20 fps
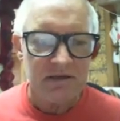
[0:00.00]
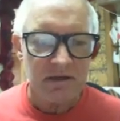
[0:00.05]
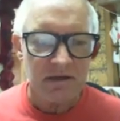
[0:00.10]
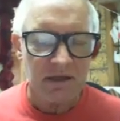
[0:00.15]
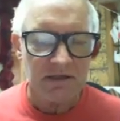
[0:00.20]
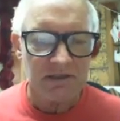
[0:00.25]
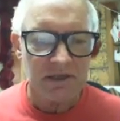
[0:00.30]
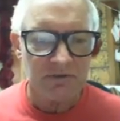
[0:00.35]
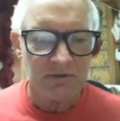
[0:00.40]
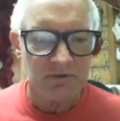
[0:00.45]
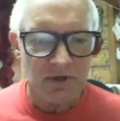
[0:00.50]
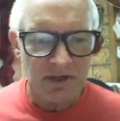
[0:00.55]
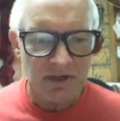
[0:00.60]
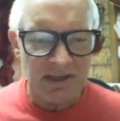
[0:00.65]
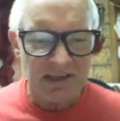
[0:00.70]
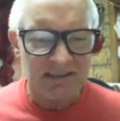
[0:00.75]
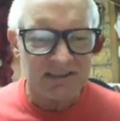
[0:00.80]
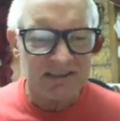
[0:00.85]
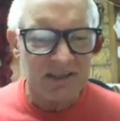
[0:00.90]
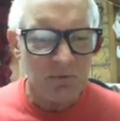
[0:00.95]
because I was
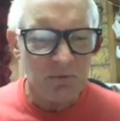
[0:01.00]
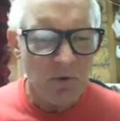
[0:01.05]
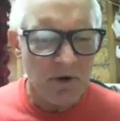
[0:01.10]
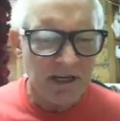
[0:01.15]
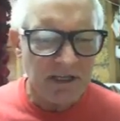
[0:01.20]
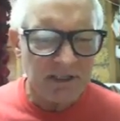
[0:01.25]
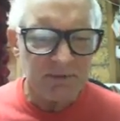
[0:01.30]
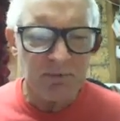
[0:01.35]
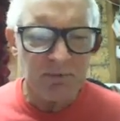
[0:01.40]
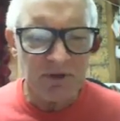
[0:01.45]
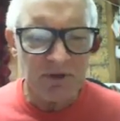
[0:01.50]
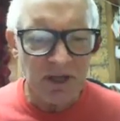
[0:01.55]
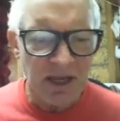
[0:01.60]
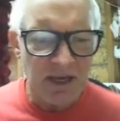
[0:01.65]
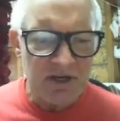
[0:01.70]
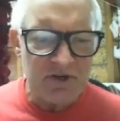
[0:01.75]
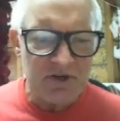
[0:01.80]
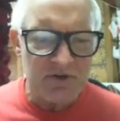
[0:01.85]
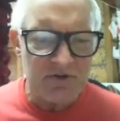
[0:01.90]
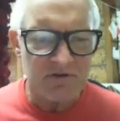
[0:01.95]
looking to see what
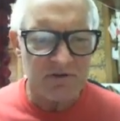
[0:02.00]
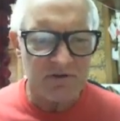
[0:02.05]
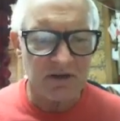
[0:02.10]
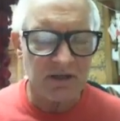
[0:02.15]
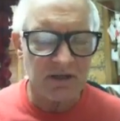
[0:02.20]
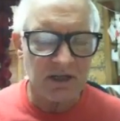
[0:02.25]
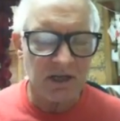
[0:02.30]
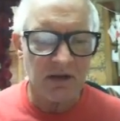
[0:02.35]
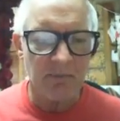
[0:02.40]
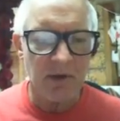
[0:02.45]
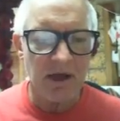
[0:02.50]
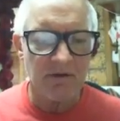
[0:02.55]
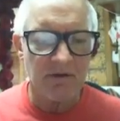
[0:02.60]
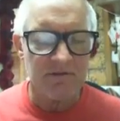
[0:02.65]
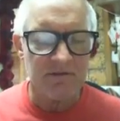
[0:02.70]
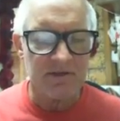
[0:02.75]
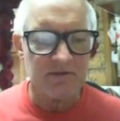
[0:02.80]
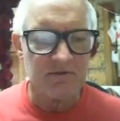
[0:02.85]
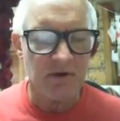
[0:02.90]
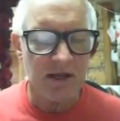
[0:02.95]
explanations are going to come out of
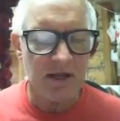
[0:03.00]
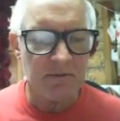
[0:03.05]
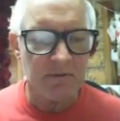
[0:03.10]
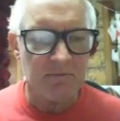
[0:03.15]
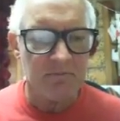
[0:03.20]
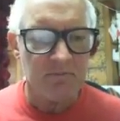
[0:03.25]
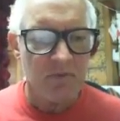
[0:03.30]
this, right?